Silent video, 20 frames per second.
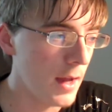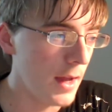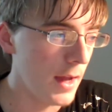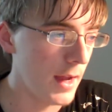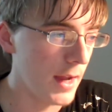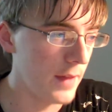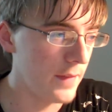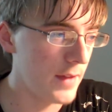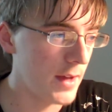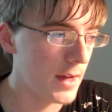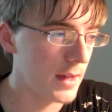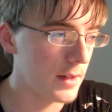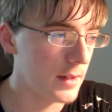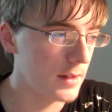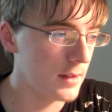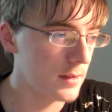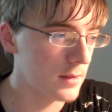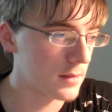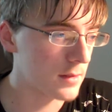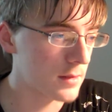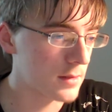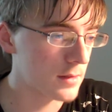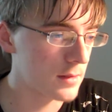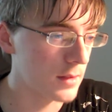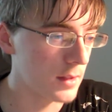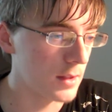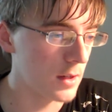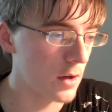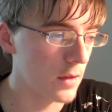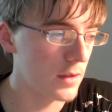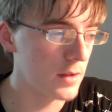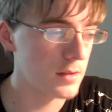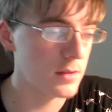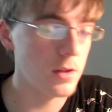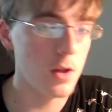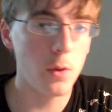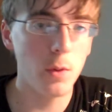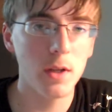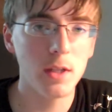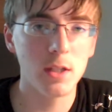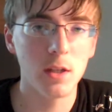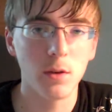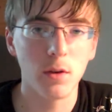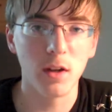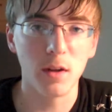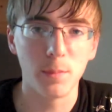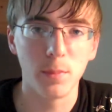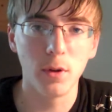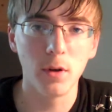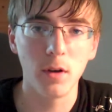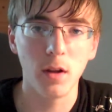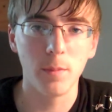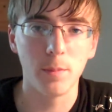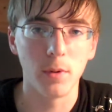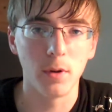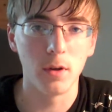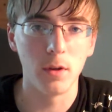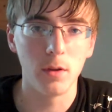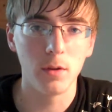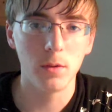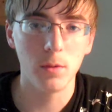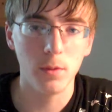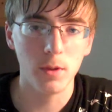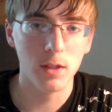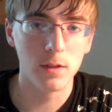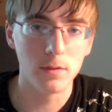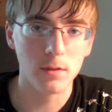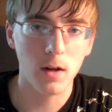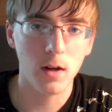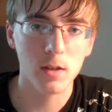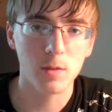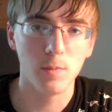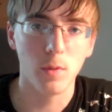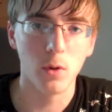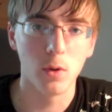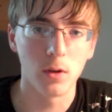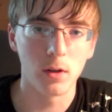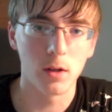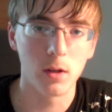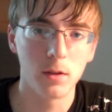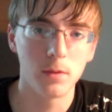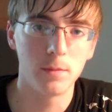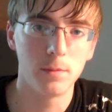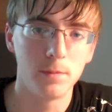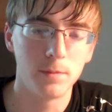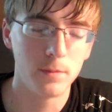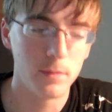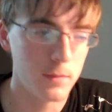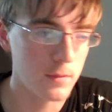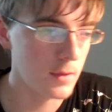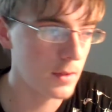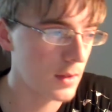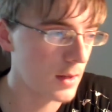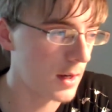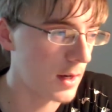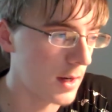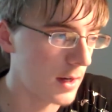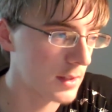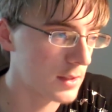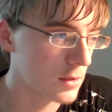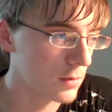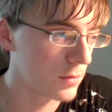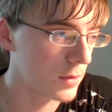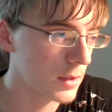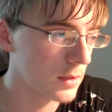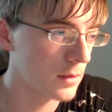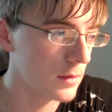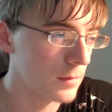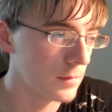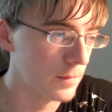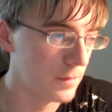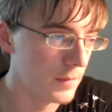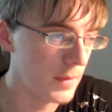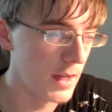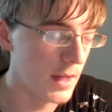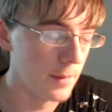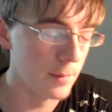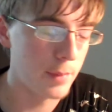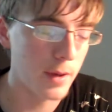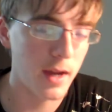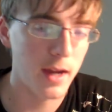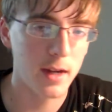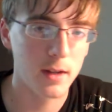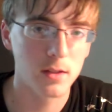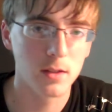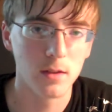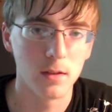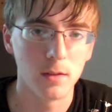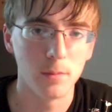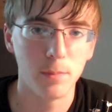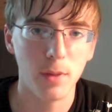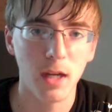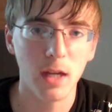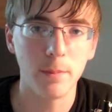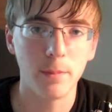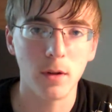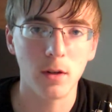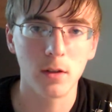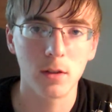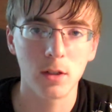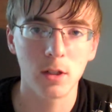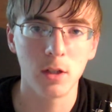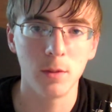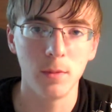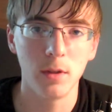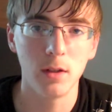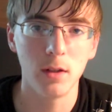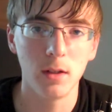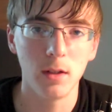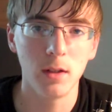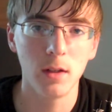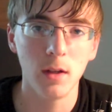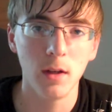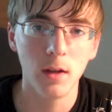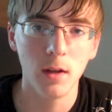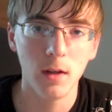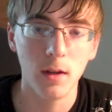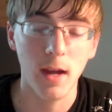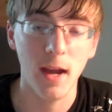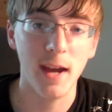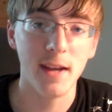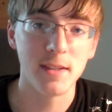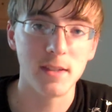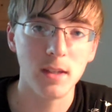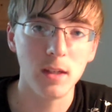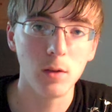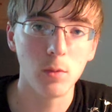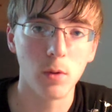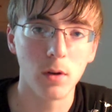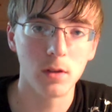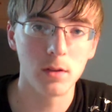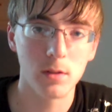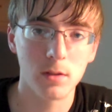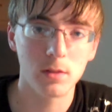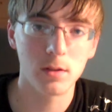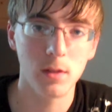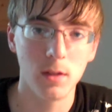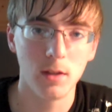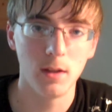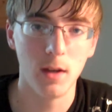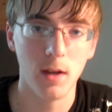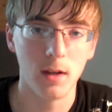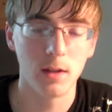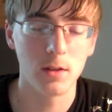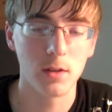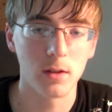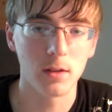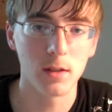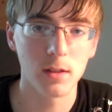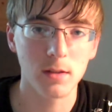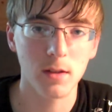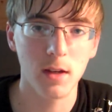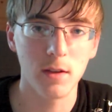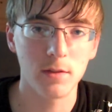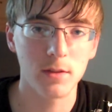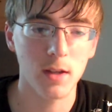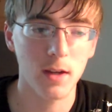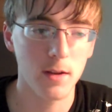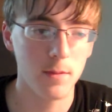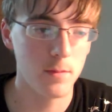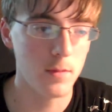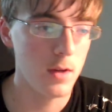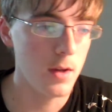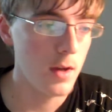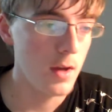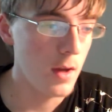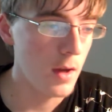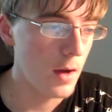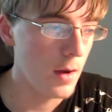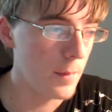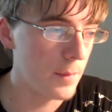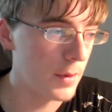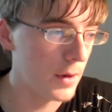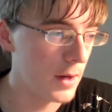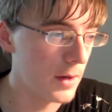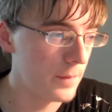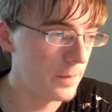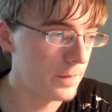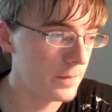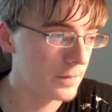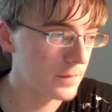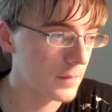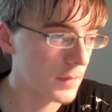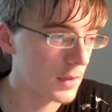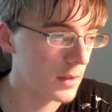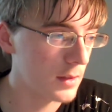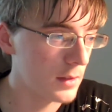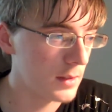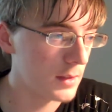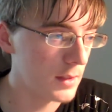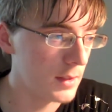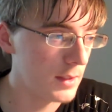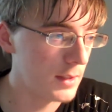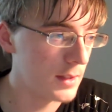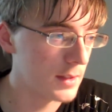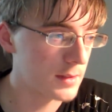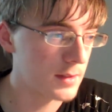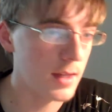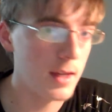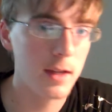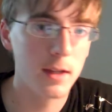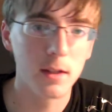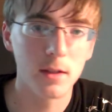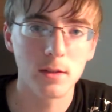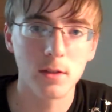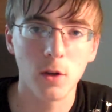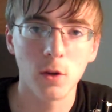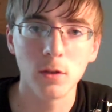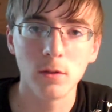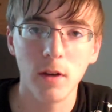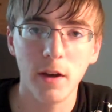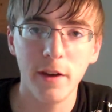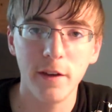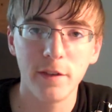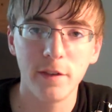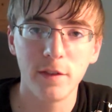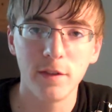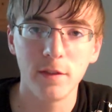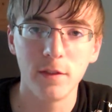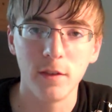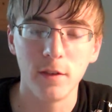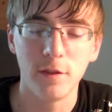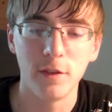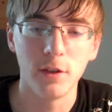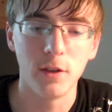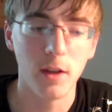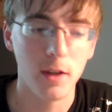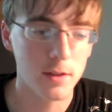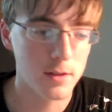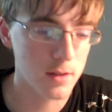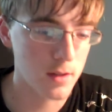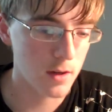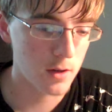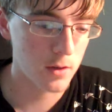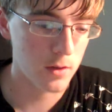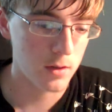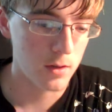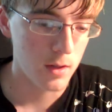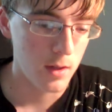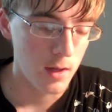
And that is, there's no easy way to put it, but we have lost Borg. It's a real impact to the paintball community, as he was during his lifetime. But he has taken his own life a few days ago.